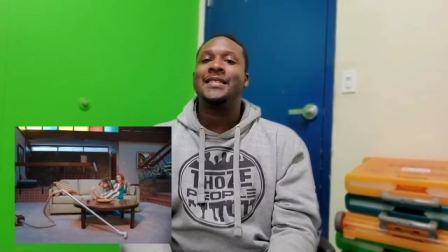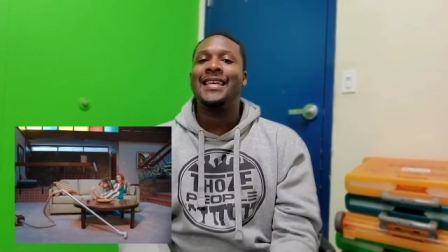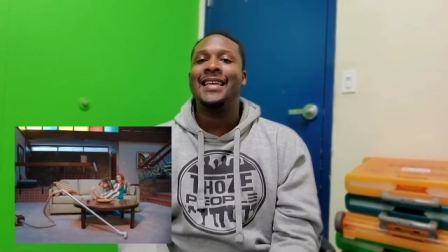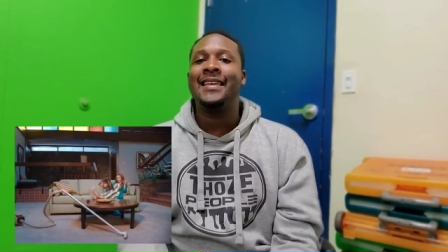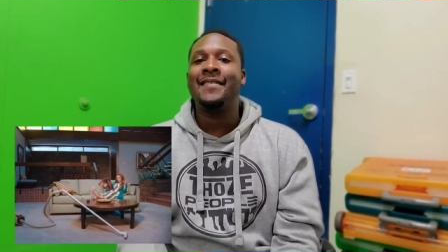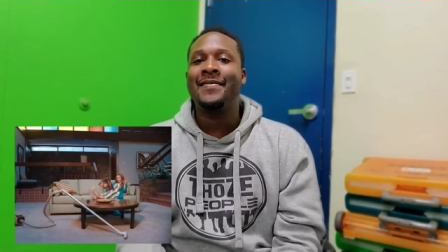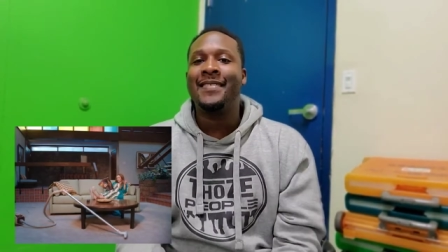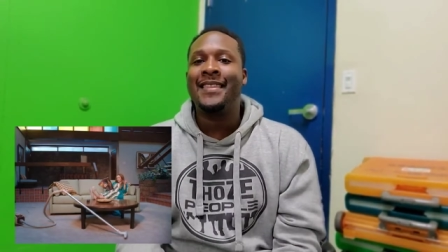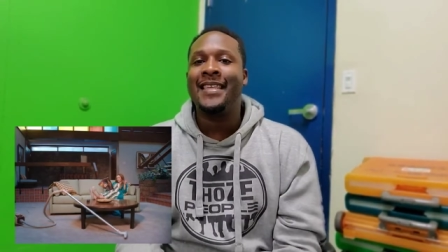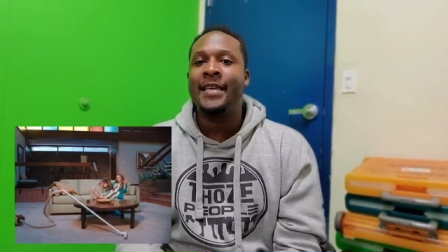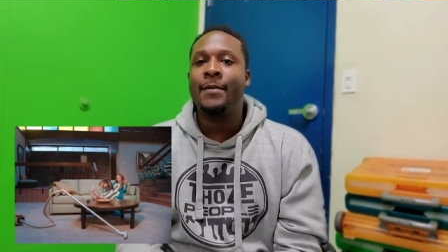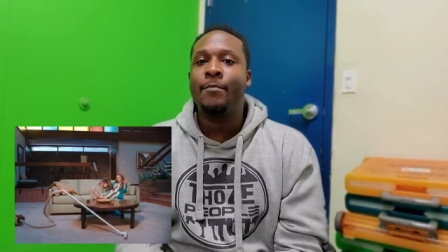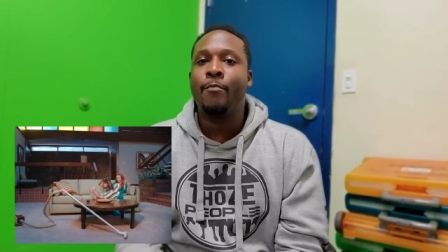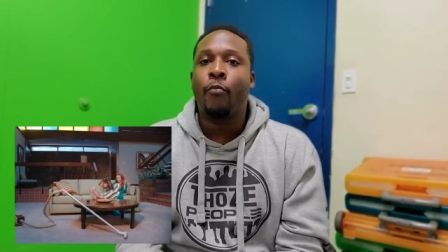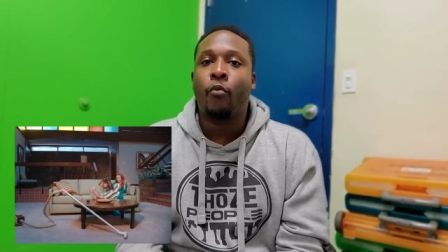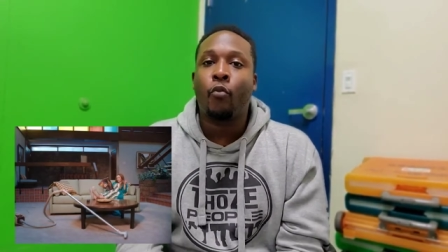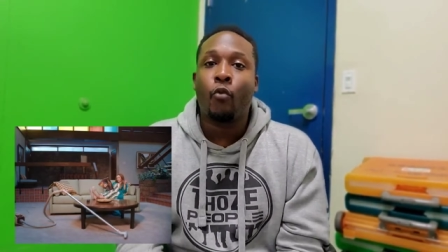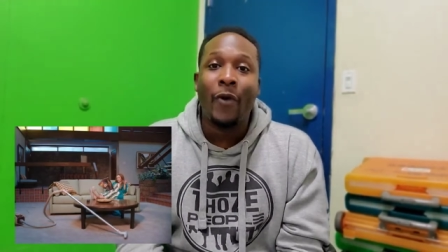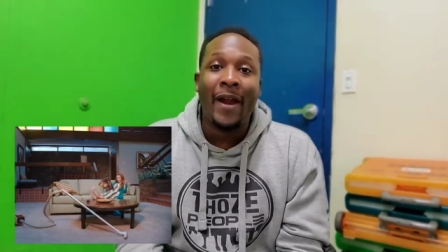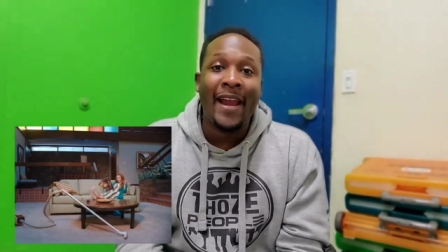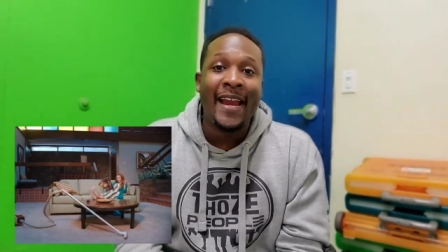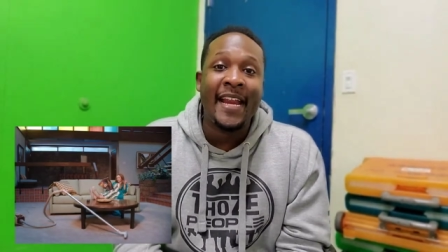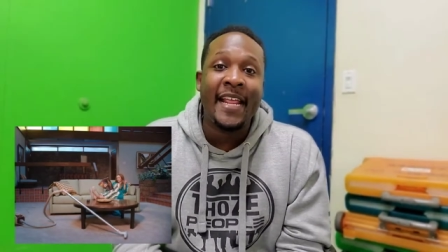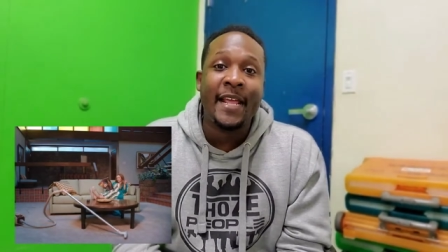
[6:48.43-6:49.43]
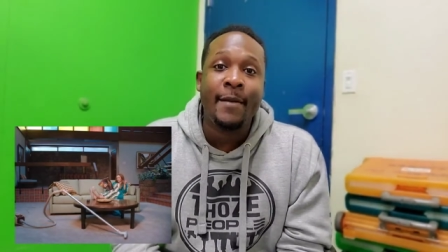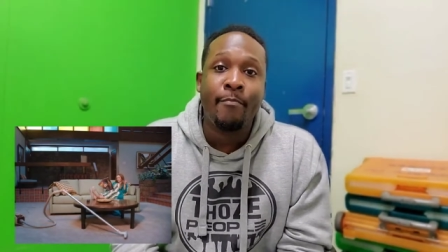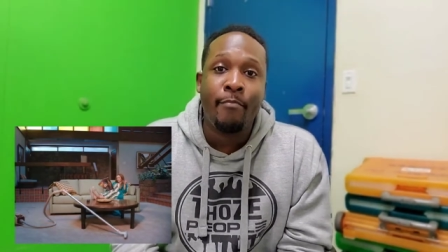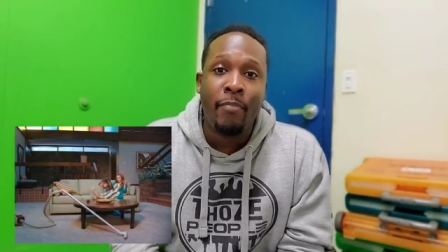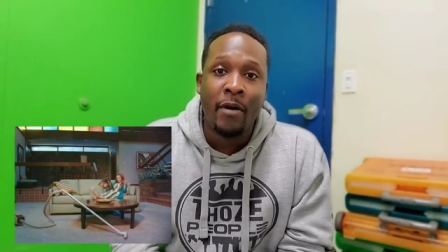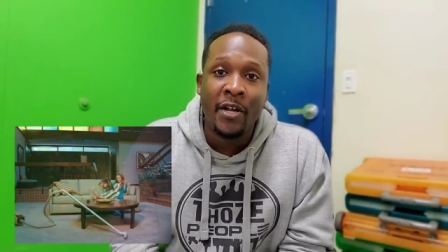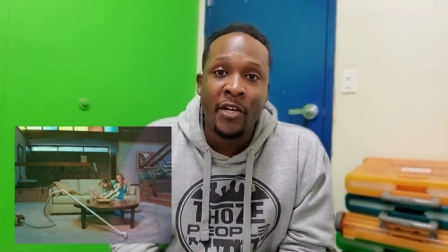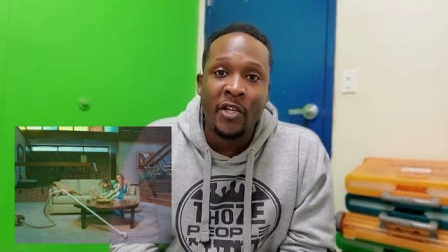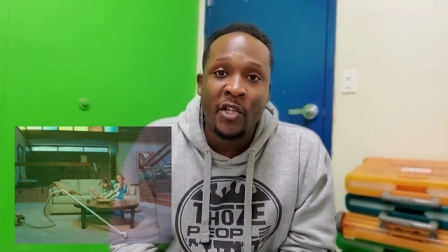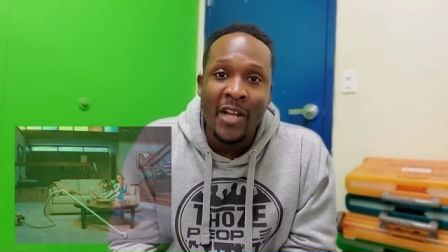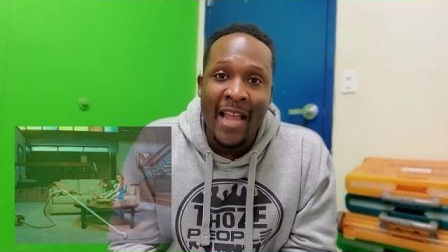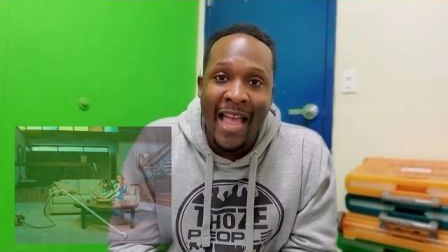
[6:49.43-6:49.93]
in the Brady
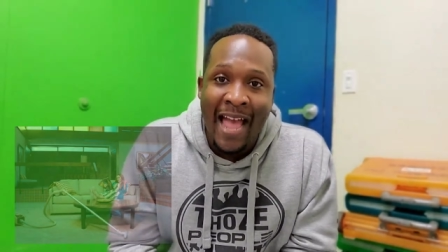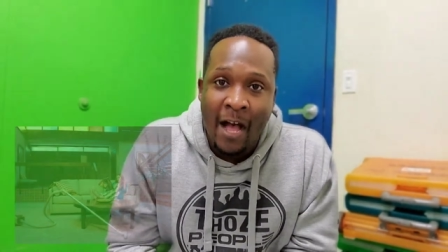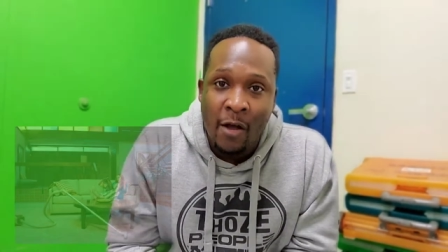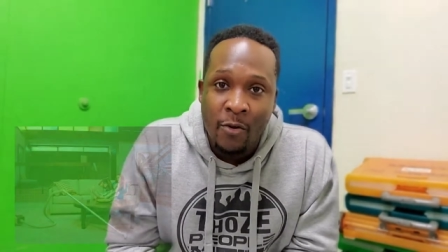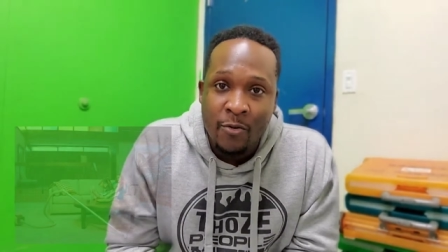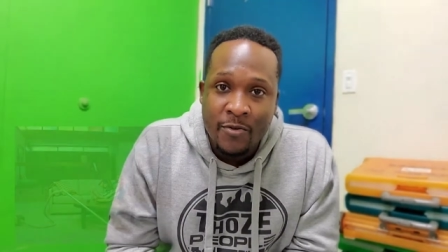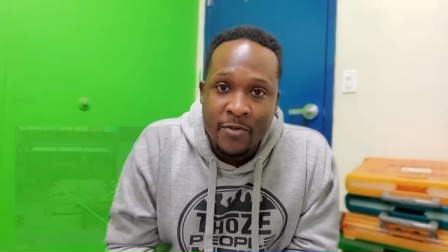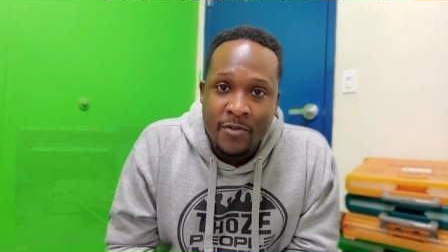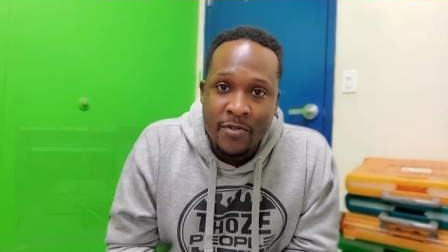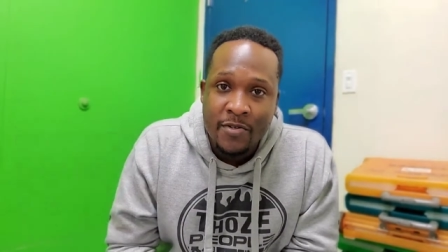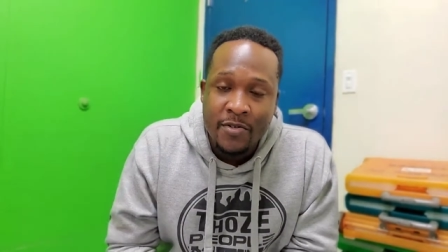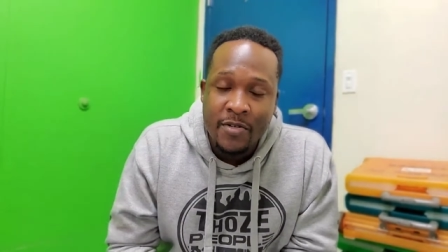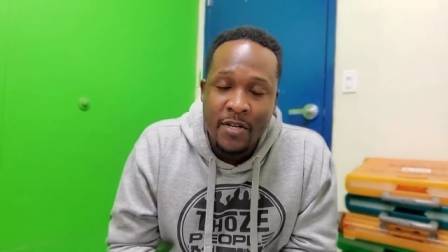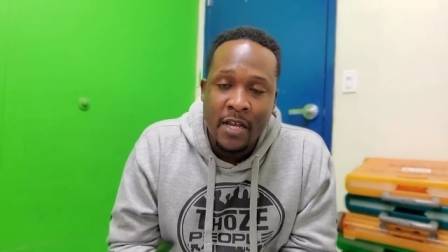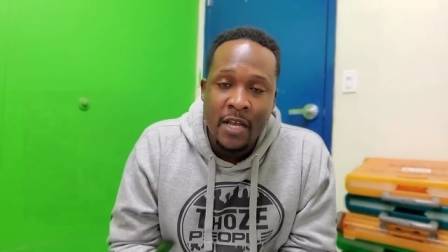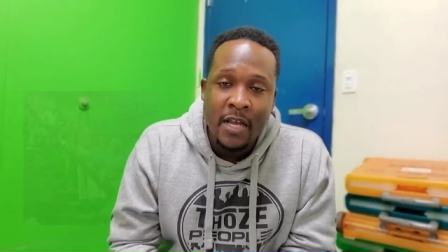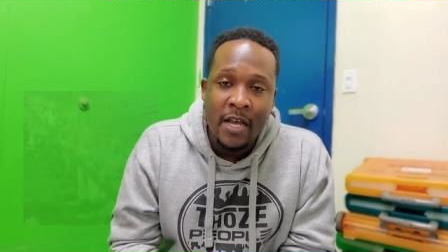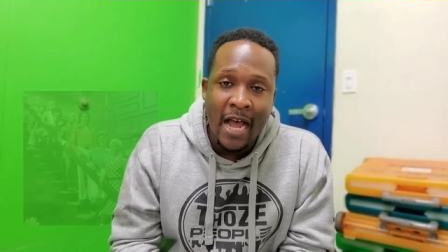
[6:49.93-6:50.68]
Bunch house.